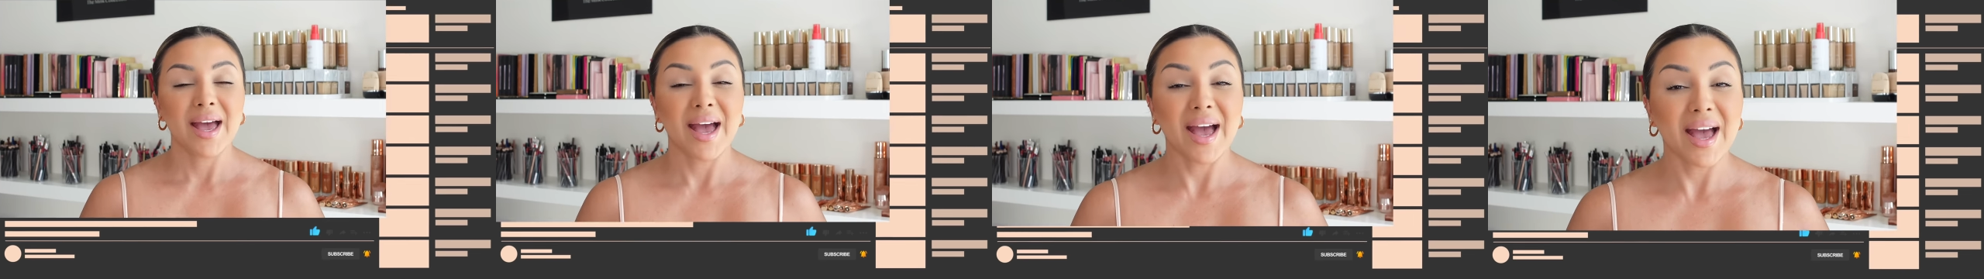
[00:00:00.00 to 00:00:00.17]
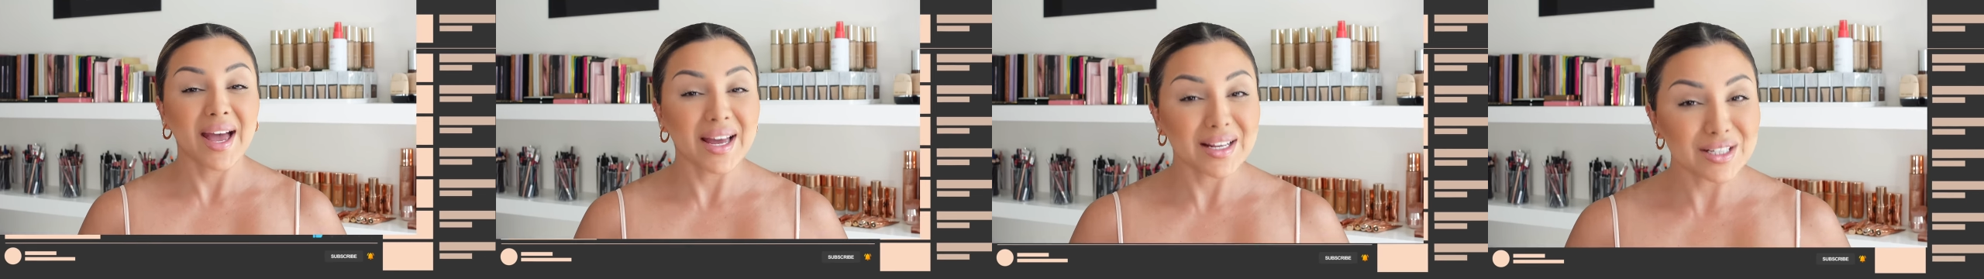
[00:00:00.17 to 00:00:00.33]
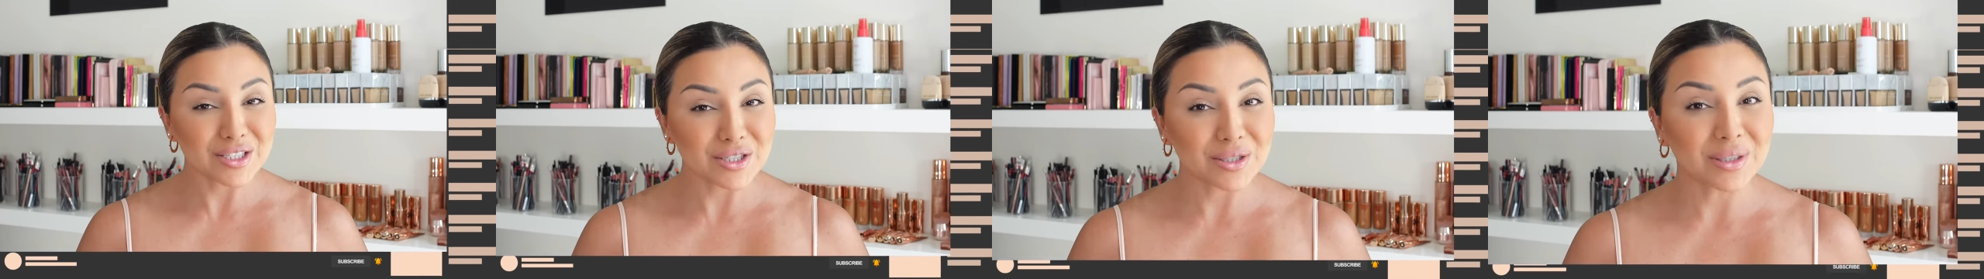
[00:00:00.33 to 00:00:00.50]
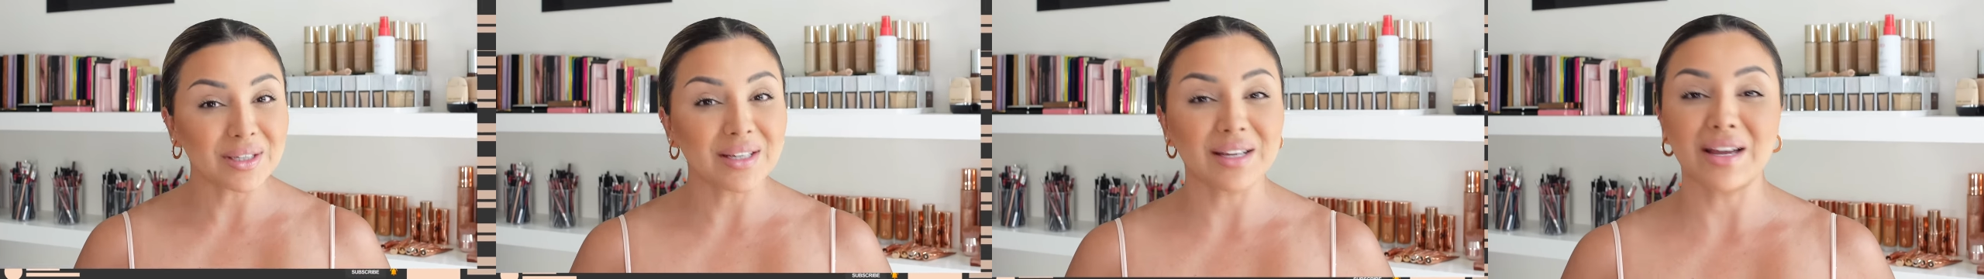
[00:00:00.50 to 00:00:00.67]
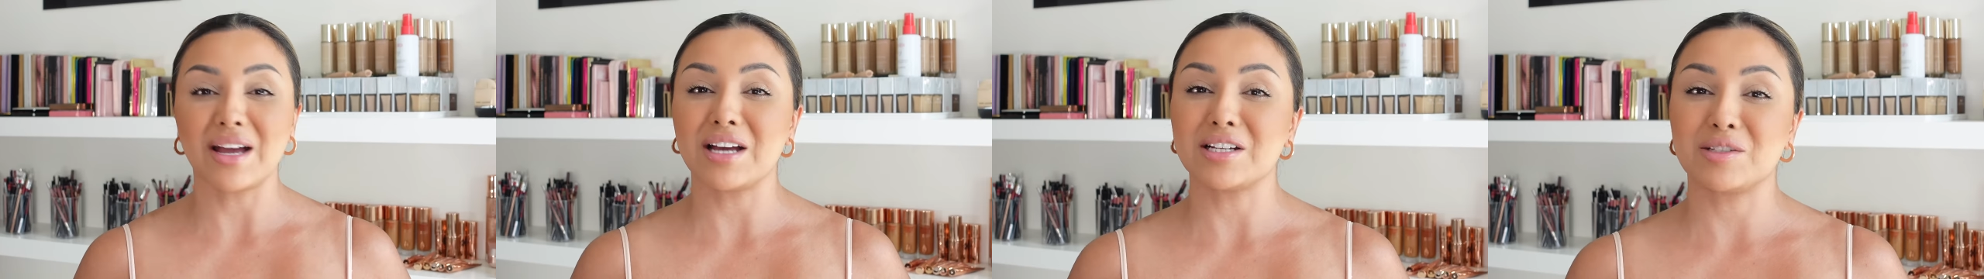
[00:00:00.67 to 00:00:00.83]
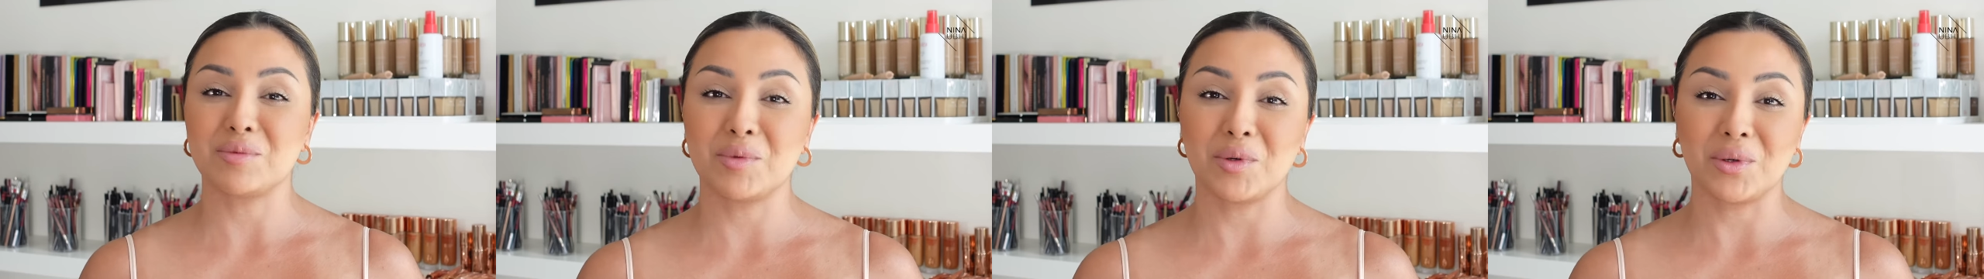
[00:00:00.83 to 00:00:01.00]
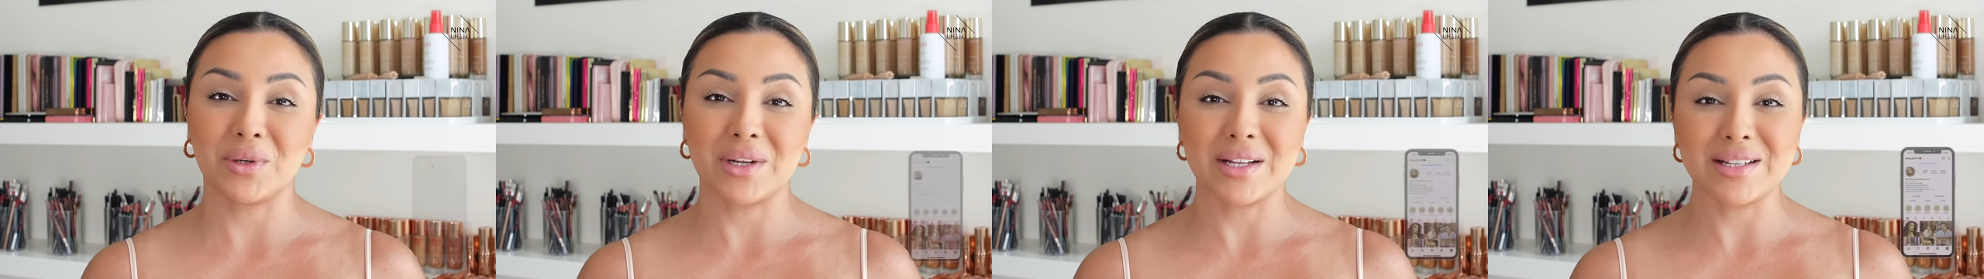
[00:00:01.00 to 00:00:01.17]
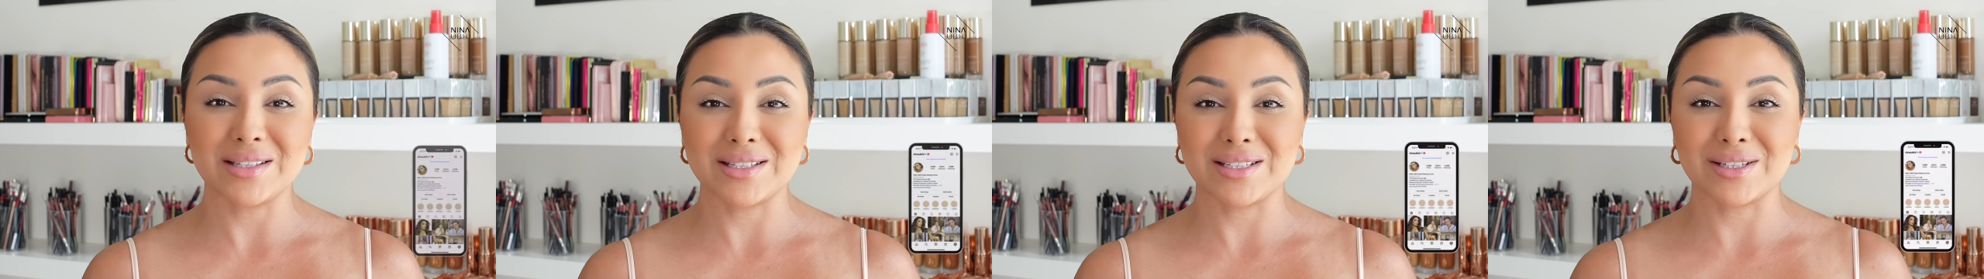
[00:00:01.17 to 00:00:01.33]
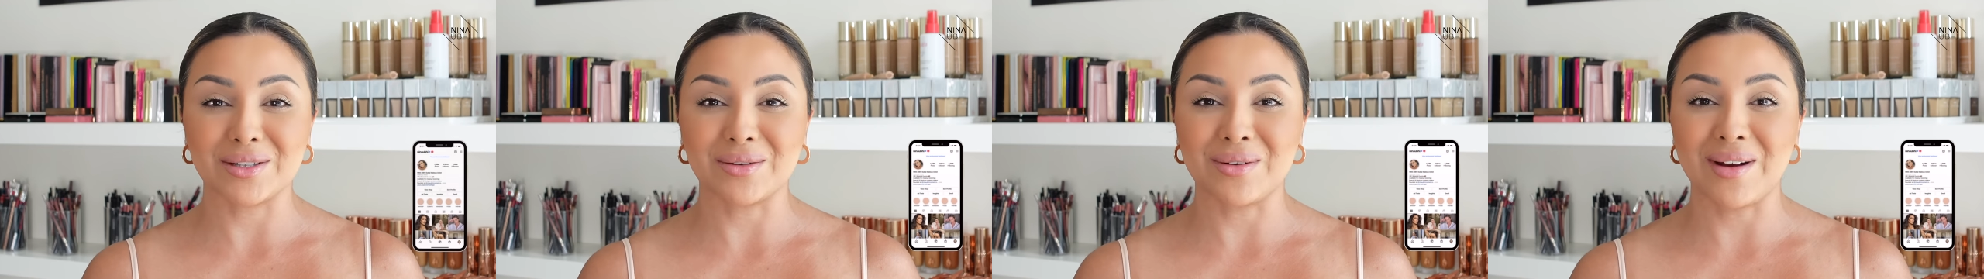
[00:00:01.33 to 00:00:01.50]
And you can catch me on
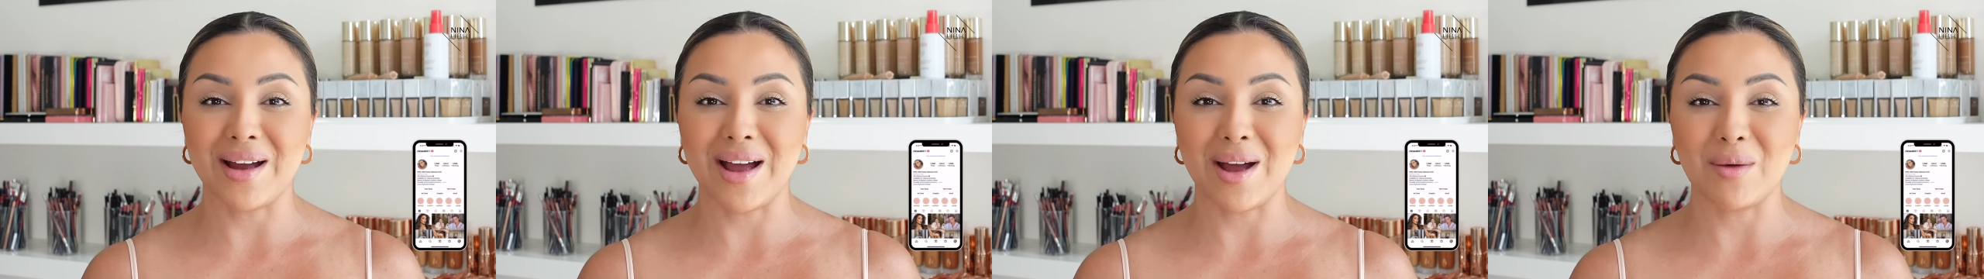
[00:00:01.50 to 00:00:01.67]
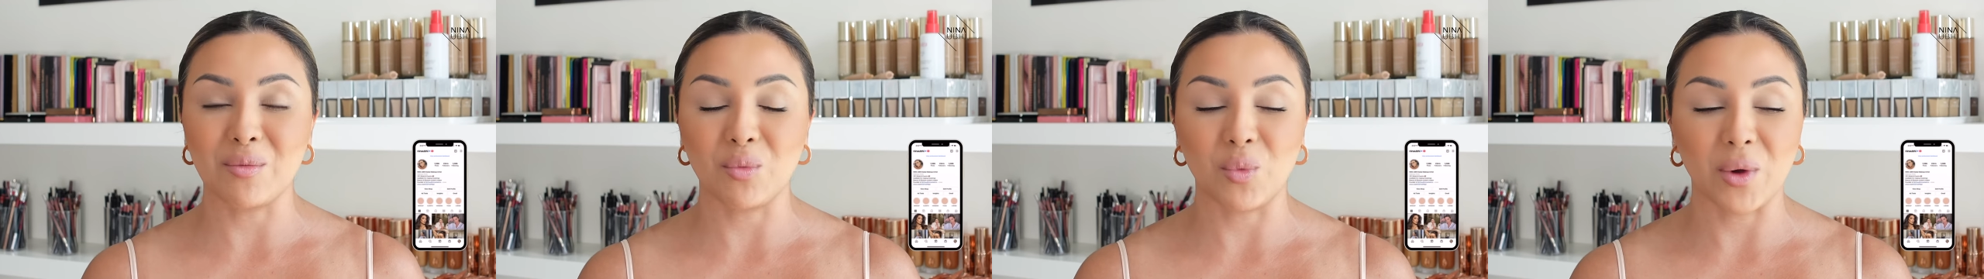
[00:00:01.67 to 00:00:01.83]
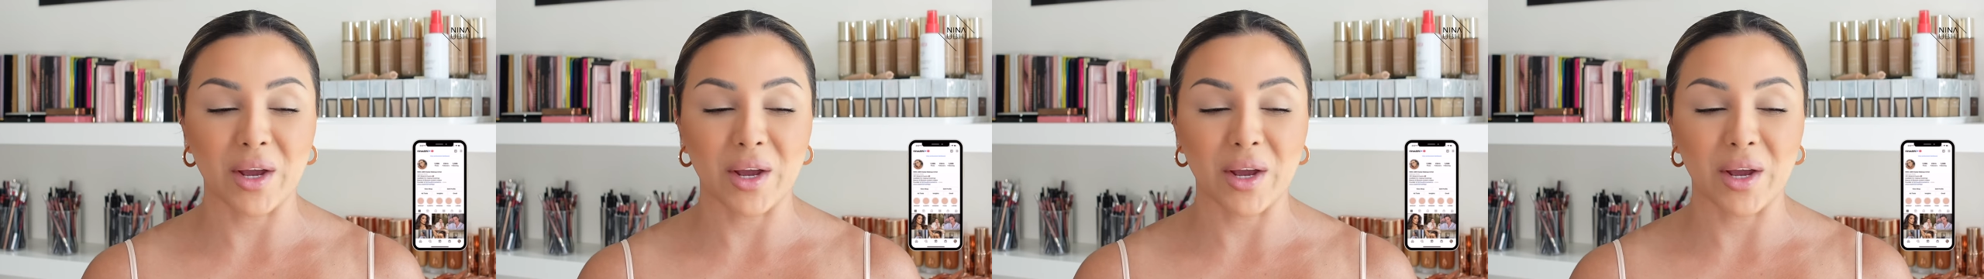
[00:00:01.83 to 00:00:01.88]
Instagram,